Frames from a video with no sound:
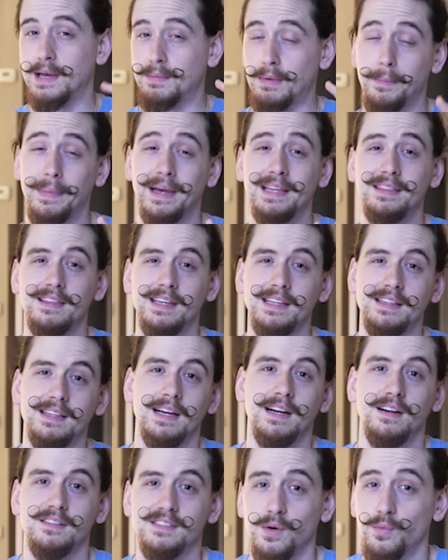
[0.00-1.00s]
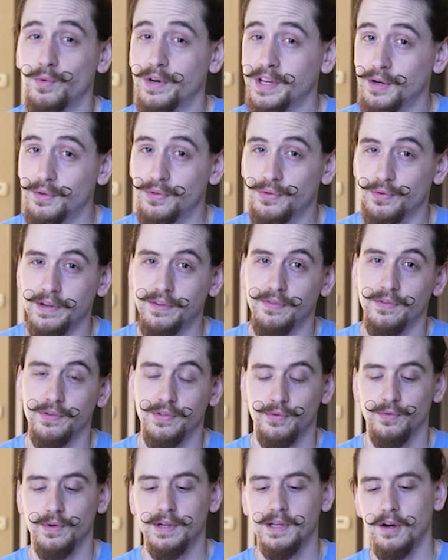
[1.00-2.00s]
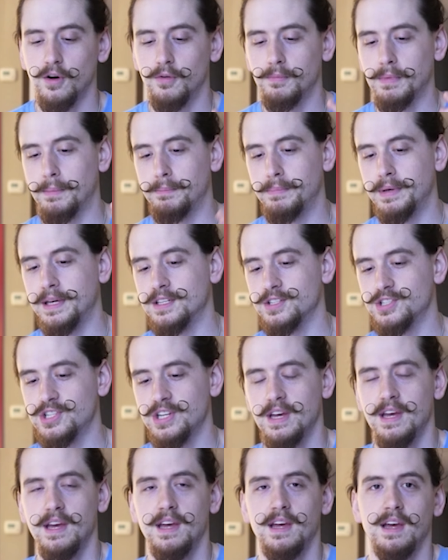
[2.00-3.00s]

And my main thing there is I want to go 3 for 3 on my bench.